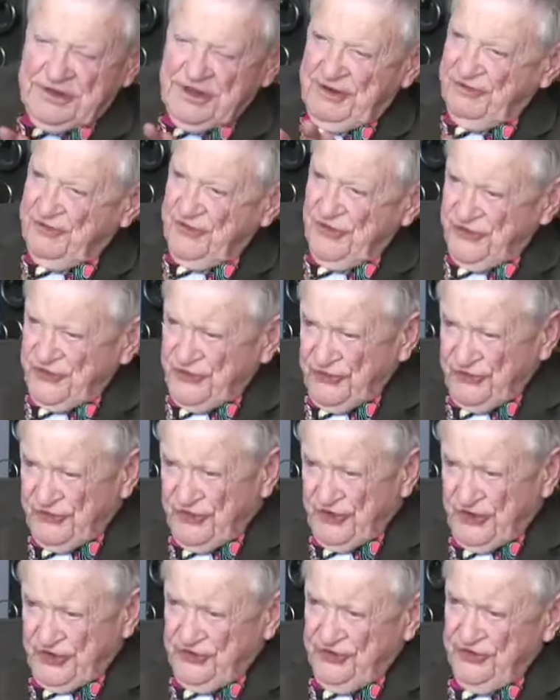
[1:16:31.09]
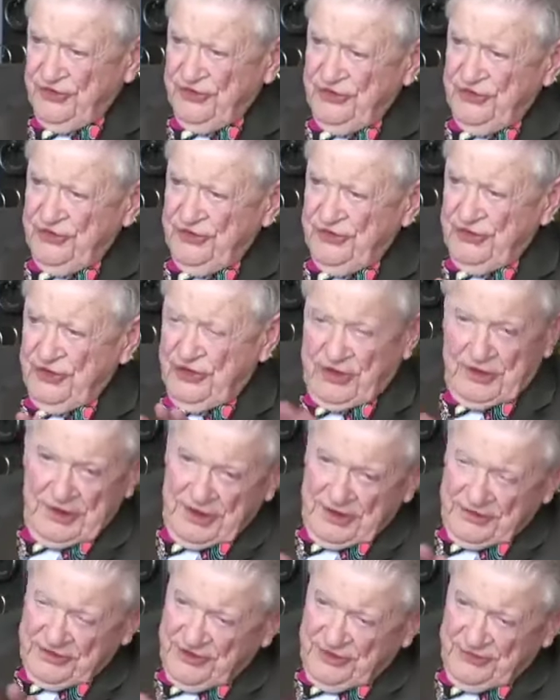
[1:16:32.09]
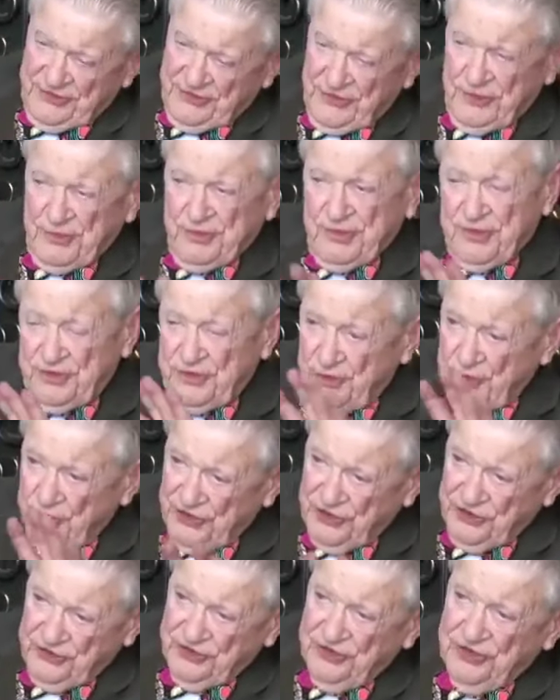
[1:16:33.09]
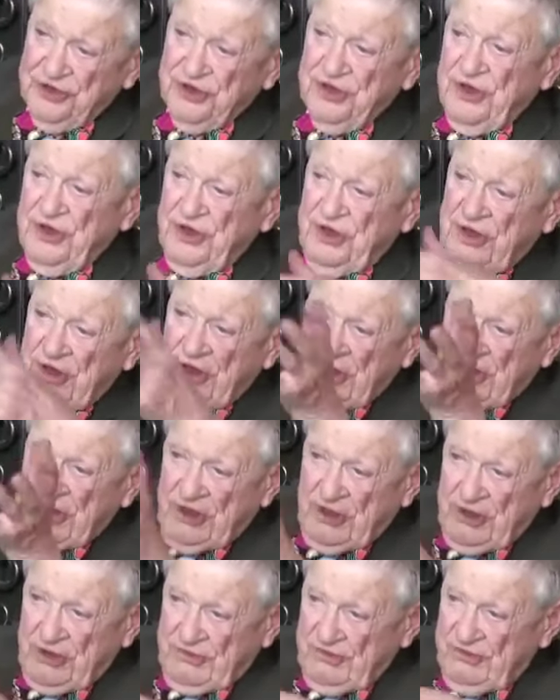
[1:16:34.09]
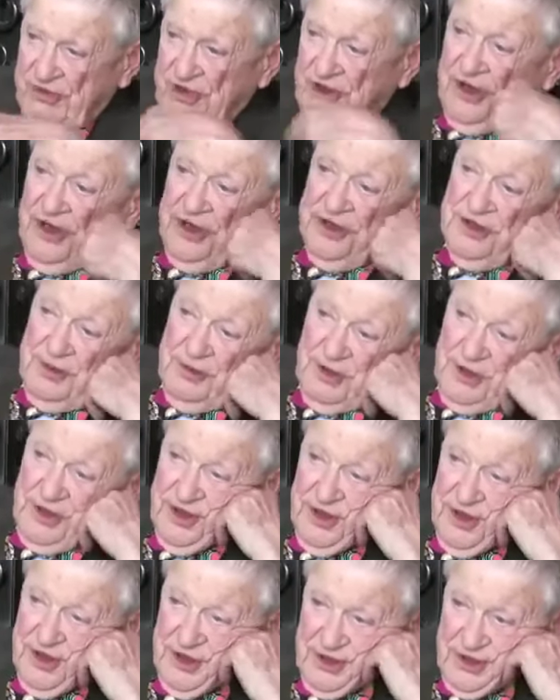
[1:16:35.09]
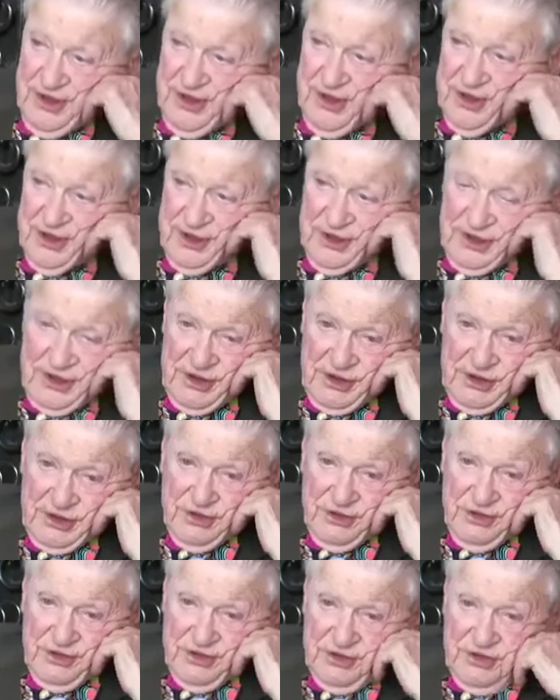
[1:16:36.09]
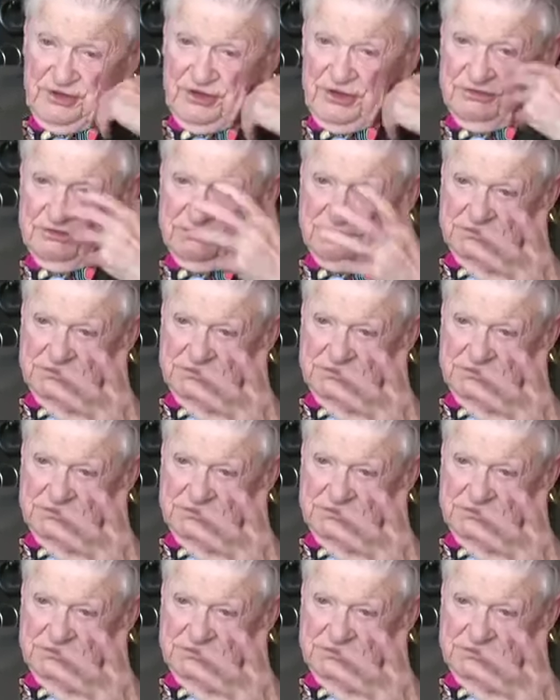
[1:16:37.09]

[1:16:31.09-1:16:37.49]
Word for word: San Francisco section, uh, not San Francisco, but the region of AIAA that included